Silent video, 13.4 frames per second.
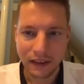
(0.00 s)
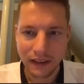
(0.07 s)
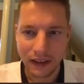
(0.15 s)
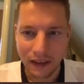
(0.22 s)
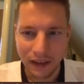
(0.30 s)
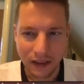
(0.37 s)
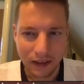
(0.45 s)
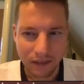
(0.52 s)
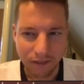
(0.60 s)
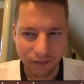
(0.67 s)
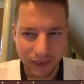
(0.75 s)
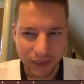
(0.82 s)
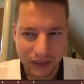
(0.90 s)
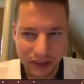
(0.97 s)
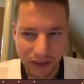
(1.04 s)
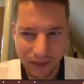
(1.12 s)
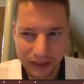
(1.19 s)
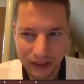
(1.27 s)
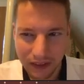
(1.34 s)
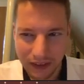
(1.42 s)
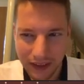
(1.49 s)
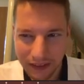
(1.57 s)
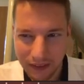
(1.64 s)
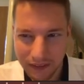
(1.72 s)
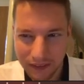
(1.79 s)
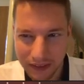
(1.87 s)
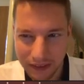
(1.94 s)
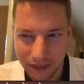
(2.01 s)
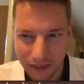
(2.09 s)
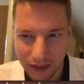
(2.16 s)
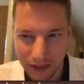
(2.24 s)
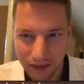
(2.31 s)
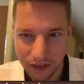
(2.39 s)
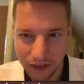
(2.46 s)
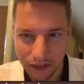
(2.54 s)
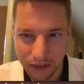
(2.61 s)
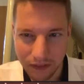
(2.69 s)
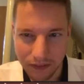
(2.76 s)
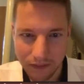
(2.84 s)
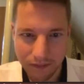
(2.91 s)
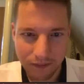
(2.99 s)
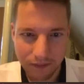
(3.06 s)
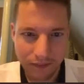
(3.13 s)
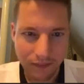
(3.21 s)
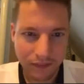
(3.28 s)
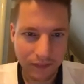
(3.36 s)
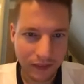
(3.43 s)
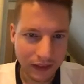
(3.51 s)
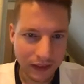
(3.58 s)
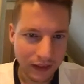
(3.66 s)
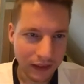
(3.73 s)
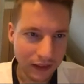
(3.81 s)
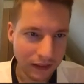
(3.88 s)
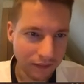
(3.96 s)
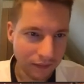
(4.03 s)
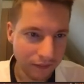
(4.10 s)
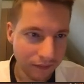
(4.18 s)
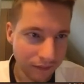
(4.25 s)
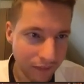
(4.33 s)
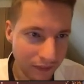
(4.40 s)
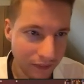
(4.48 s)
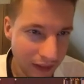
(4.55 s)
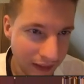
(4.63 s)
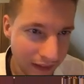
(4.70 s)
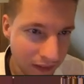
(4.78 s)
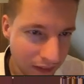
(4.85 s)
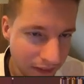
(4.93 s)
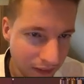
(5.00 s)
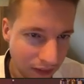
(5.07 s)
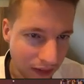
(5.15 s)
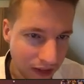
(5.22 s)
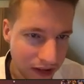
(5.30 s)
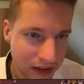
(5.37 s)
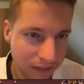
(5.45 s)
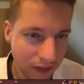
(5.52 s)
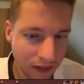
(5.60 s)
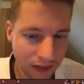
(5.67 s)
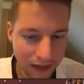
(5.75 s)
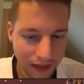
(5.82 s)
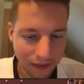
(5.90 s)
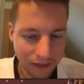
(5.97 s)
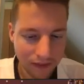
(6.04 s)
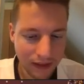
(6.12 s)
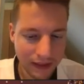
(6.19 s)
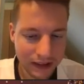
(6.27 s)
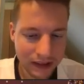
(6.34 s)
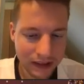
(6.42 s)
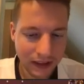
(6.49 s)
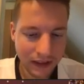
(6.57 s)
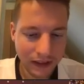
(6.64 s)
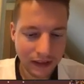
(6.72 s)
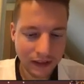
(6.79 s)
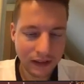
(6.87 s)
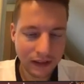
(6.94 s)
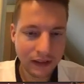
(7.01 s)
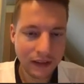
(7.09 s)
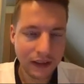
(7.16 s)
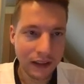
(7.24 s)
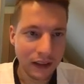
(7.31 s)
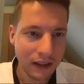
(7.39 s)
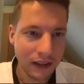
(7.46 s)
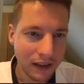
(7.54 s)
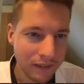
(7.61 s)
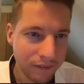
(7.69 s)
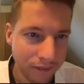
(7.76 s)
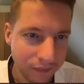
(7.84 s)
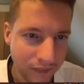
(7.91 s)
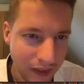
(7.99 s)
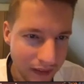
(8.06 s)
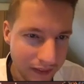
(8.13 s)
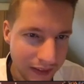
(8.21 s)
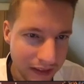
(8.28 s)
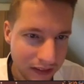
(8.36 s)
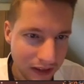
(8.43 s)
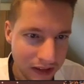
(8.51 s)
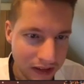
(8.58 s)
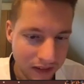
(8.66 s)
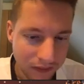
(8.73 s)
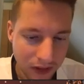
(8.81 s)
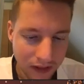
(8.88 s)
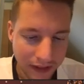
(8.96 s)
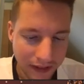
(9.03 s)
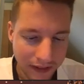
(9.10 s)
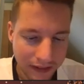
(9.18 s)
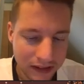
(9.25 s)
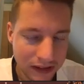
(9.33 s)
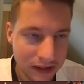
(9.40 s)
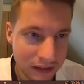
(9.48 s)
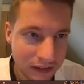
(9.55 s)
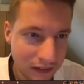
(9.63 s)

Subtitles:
So what you then do, you're going to add a new customer. Now, let's say this customer is